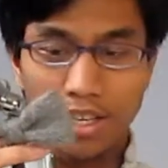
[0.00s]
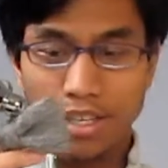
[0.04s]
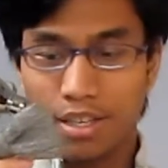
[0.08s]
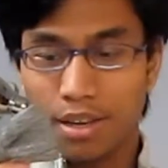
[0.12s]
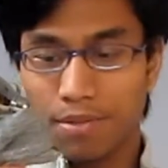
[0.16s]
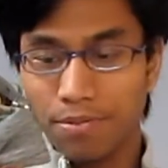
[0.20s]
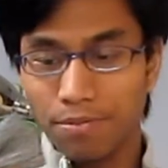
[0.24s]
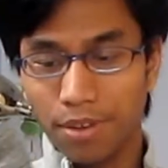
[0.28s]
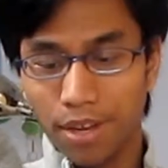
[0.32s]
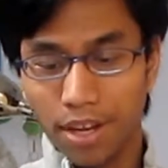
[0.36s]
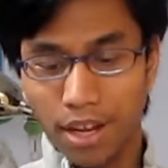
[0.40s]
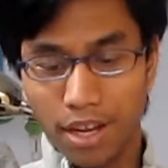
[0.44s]

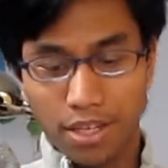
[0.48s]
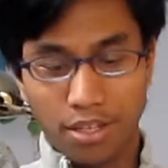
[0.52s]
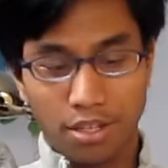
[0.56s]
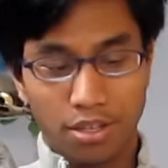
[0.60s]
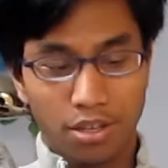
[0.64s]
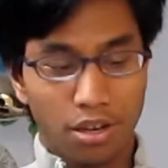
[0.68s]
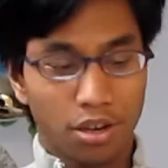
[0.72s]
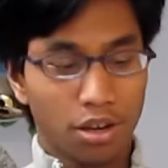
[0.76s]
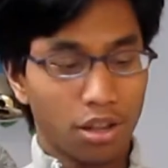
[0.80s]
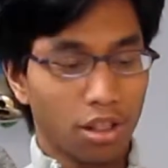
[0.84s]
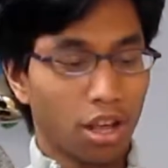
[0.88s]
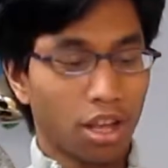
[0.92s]
something I
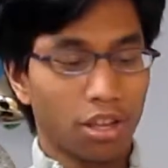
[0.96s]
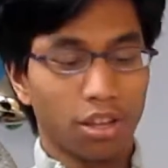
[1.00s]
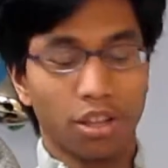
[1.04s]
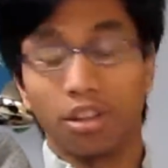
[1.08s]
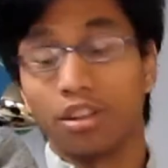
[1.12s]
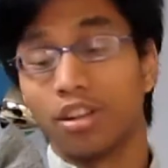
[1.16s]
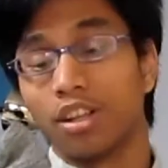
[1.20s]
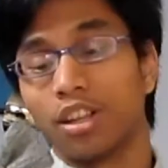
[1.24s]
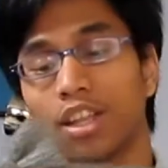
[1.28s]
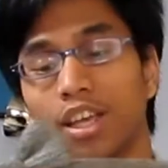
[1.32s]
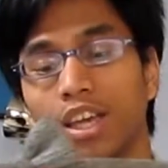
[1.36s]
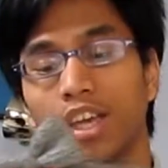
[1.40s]
saw a lot
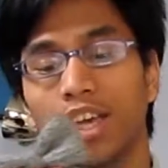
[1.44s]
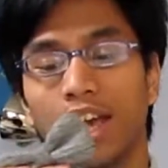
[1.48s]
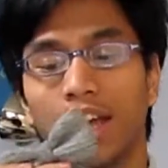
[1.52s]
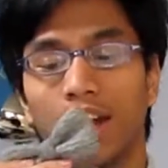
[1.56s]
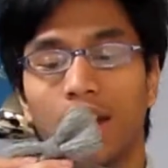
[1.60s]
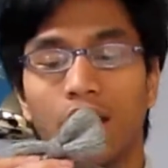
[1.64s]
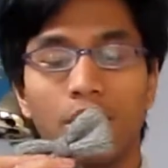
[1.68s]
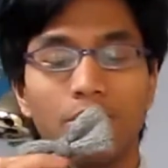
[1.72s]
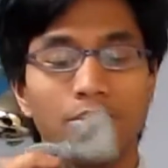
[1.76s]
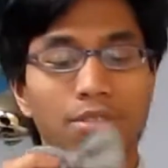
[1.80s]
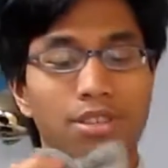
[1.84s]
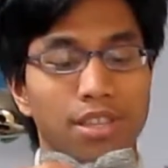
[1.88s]
on Glee,
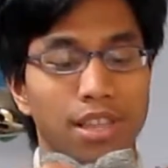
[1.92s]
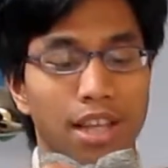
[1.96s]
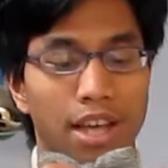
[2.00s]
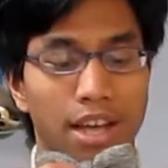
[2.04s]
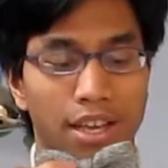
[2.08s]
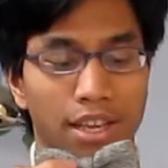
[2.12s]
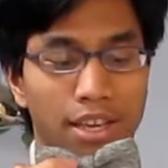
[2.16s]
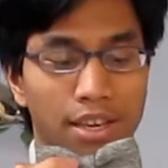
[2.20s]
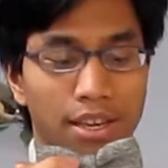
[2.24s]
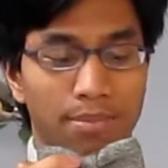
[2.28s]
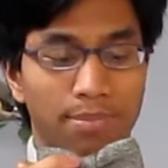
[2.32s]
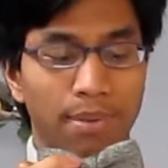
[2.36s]
and I was
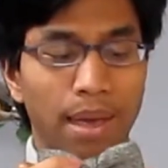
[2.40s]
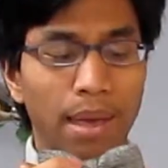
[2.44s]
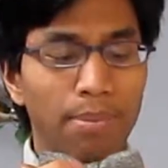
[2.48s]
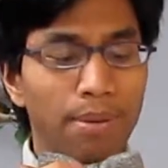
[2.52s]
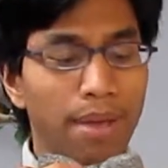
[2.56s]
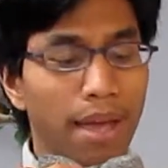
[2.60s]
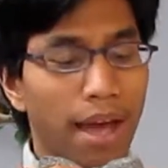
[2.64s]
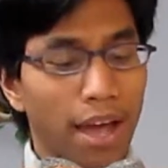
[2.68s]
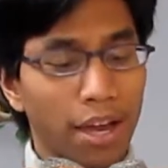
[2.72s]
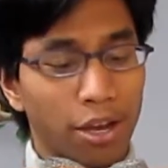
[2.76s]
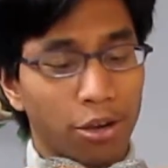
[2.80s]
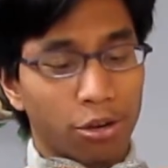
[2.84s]
like,
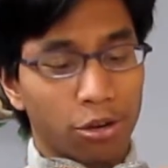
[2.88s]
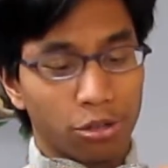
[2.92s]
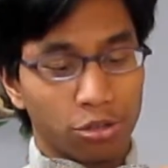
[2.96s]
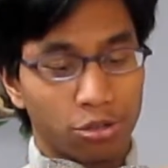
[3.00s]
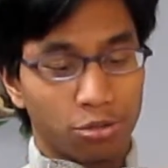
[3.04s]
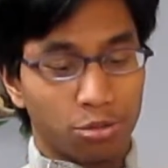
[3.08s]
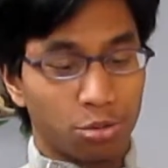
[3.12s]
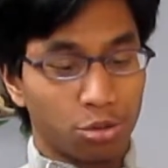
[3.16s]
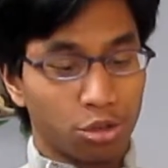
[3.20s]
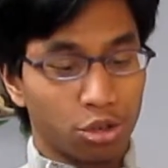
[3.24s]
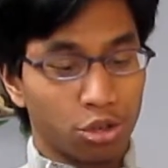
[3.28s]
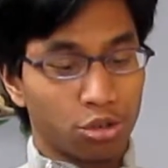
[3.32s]
maybe I
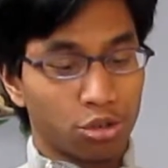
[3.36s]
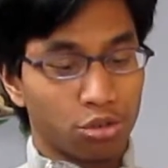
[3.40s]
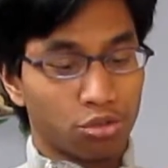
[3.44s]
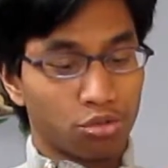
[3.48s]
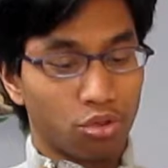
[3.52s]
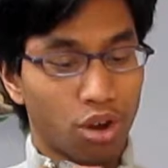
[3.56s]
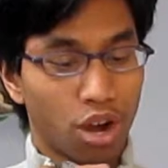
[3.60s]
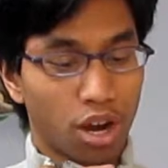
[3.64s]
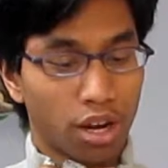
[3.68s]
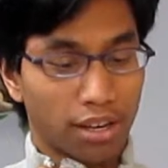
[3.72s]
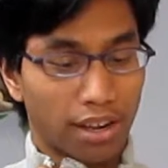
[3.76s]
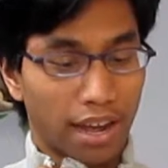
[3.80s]
could
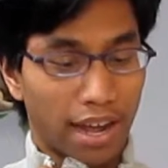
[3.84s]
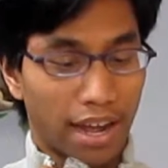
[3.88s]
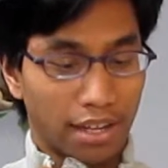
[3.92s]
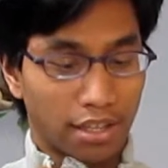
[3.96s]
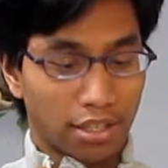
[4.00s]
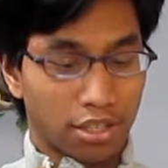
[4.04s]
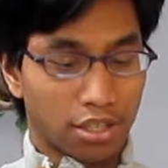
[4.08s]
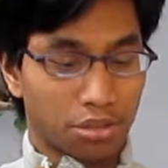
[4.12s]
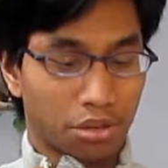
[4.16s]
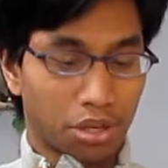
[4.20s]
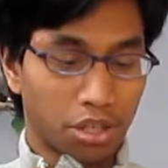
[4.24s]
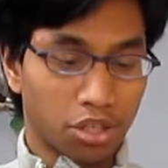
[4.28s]
rock
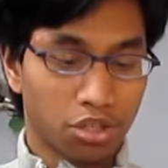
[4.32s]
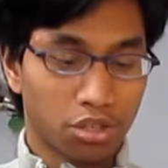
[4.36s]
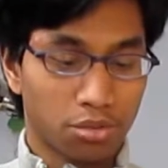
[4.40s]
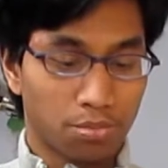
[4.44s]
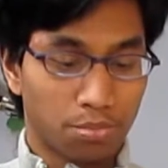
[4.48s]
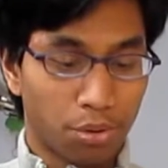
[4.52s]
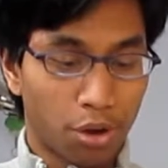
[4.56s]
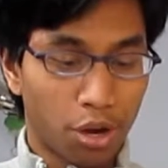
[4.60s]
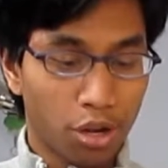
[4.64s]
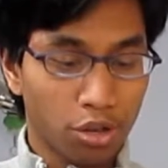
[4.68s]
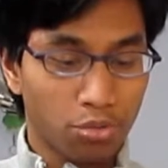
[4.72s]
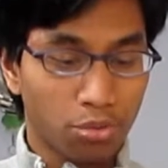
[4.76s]
that. So I
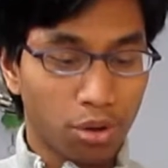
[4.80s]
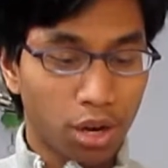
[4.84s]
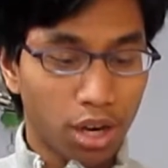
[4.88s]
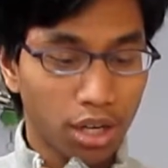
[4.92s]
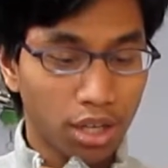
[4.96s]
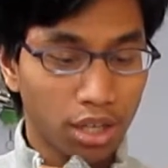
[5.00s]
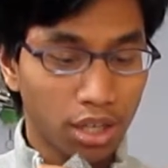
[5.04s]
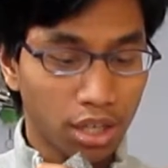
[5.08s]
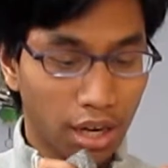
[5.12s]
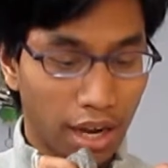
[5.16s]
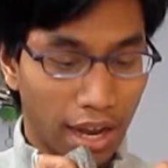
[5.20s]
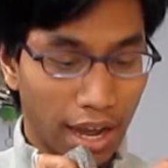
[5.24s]
just bought
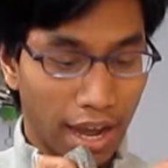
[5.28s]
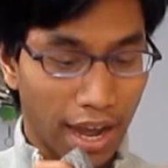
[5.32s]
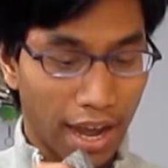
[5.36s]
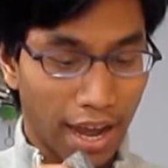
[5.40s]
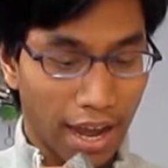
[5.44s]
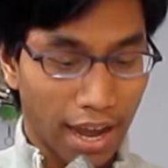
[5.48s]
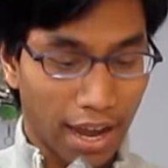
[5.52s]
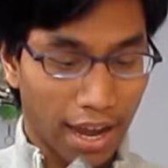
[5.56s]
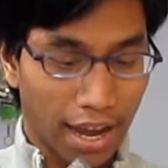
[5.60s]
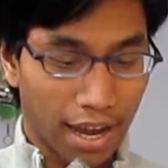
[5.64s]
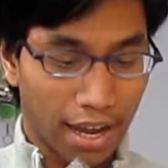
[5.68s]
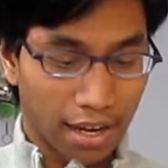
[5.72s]
one,
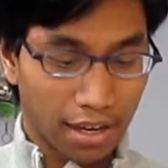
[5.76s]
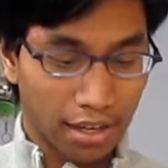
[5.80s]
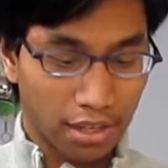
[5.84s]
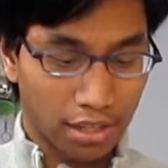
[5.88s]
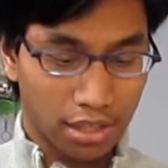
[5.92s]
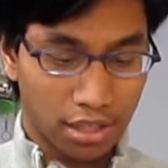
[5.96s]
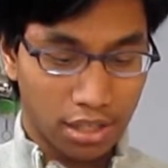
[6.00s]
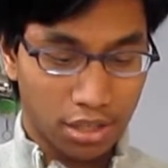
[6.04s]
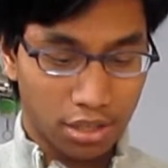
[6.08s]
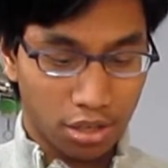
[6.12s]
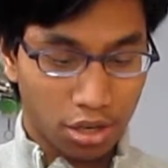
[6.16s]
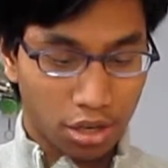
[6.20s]

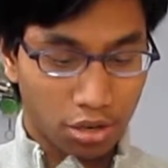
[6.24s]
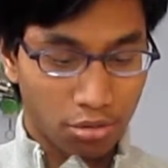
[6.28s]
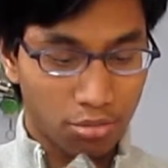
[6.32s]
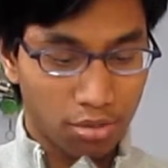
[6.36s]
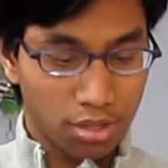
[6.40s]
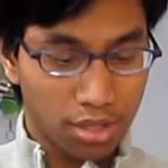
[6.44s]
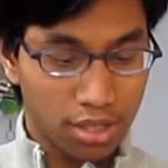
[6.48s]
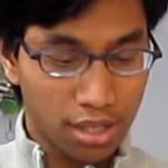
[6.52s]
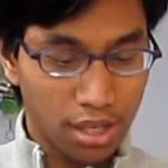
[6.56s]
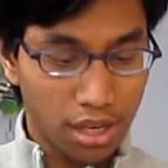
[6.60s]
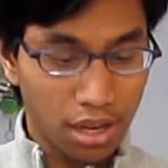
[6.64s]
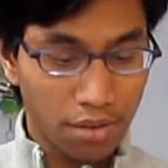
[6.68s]
and
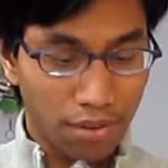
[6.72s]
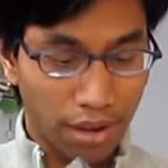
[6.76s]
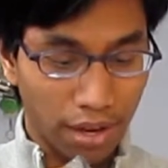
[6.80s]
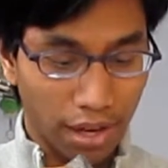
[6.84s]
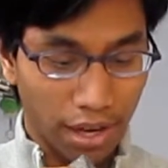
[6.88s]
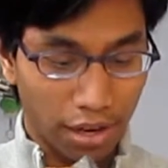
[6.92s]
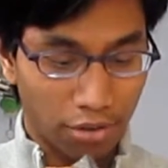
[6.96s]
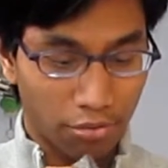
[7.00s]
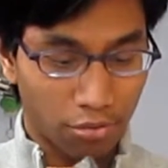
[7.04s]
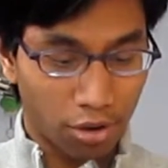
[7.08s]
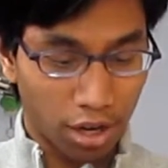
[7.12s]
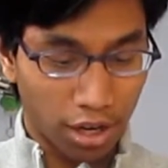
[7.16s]
we'll see if I
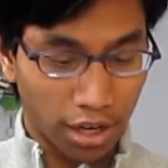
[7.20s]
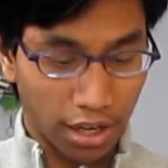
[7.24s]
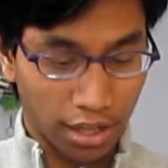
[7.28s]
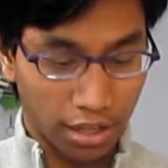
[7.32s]
can rock